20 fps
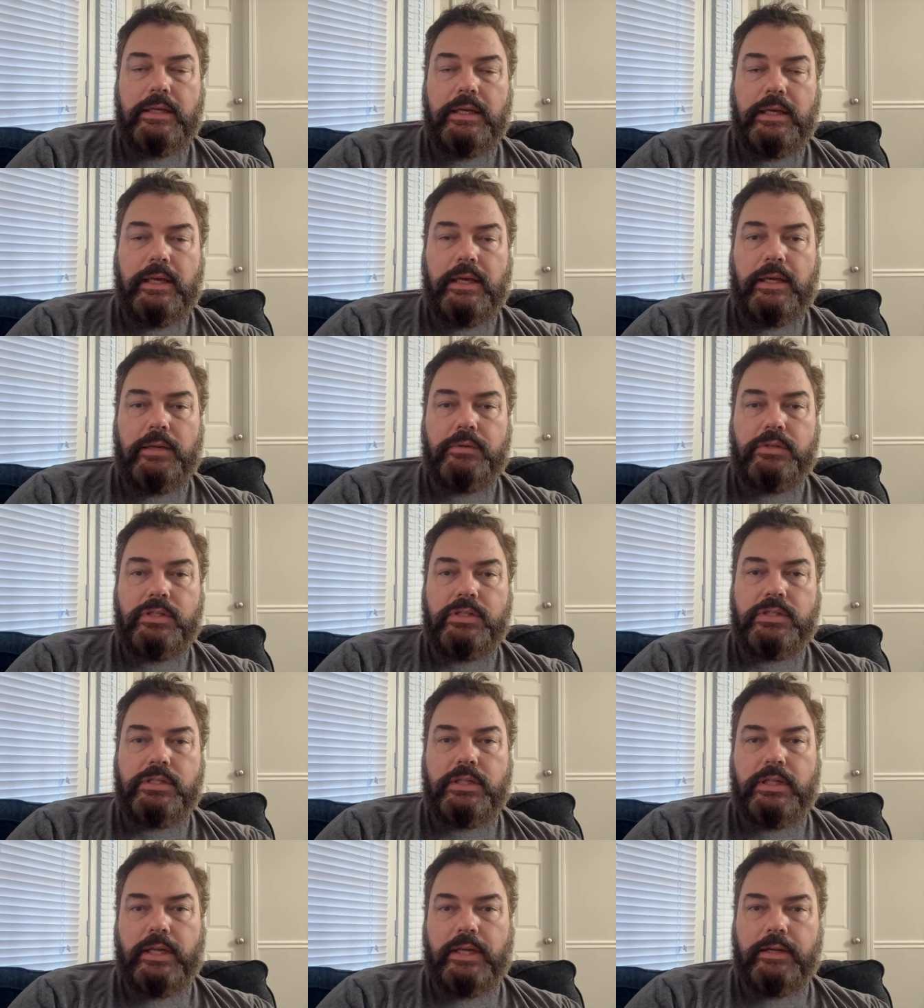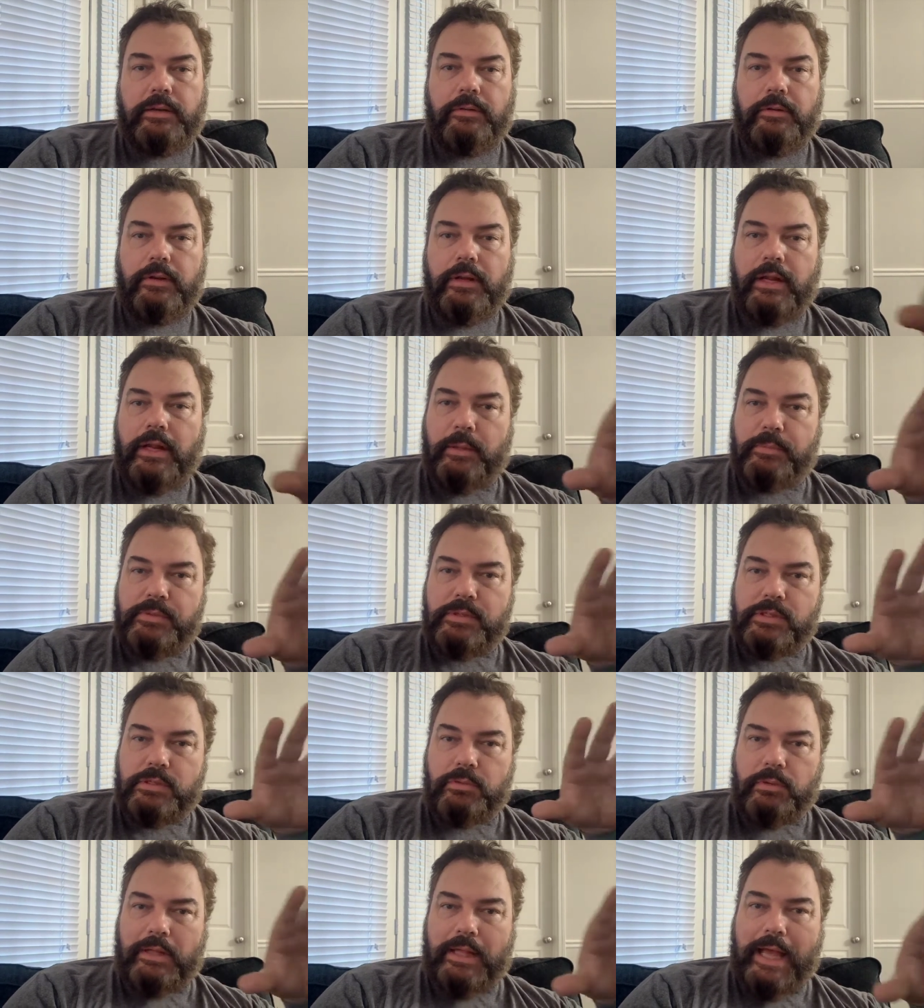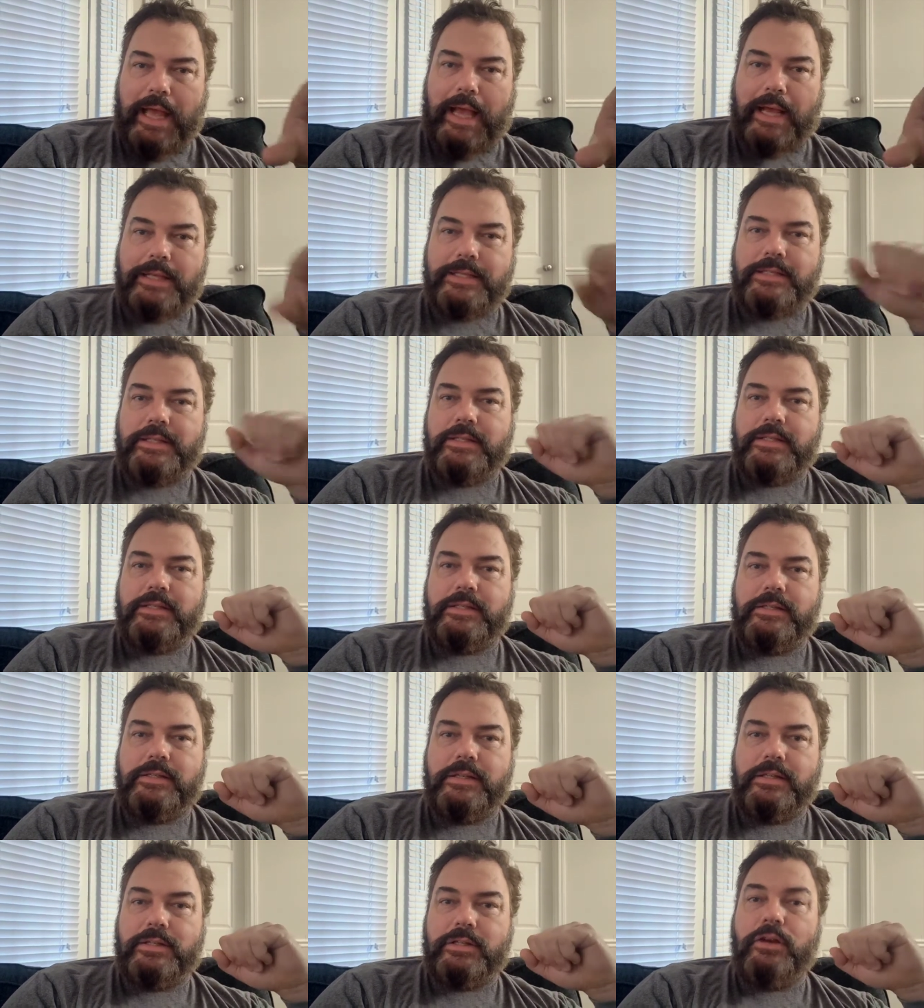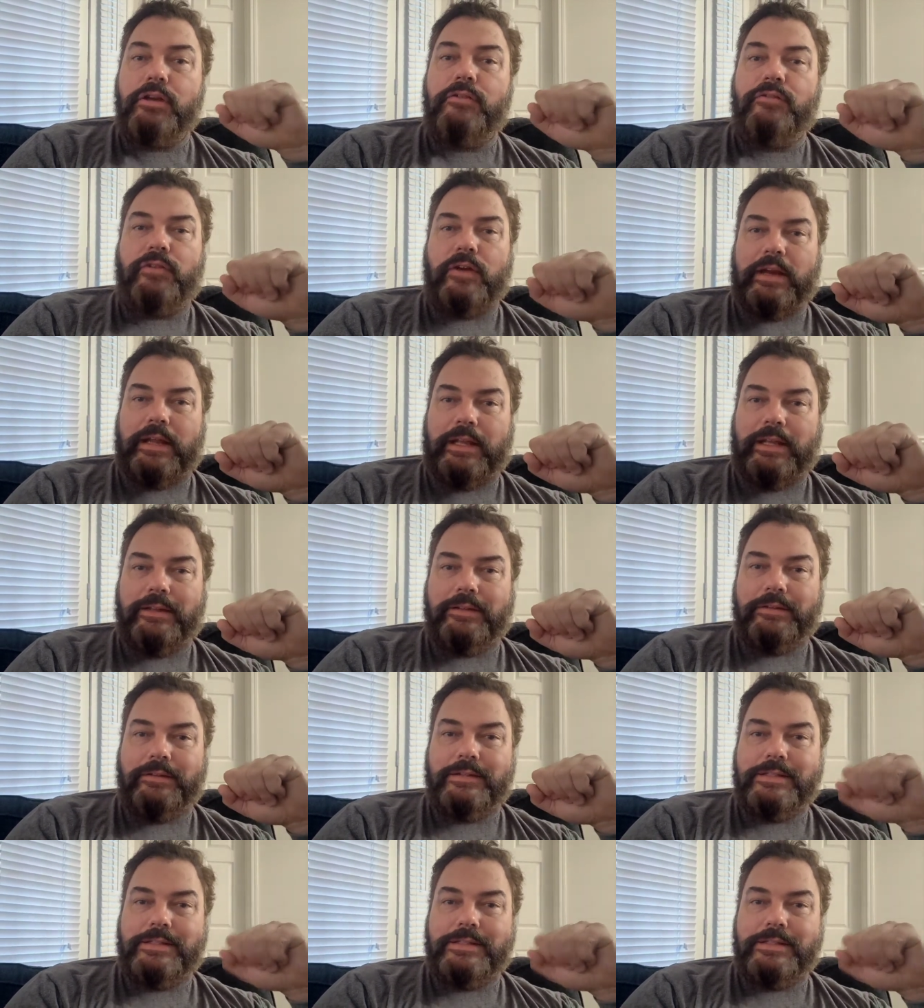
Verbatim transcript: Um, just to like, it helps us relax. It's it's good funny.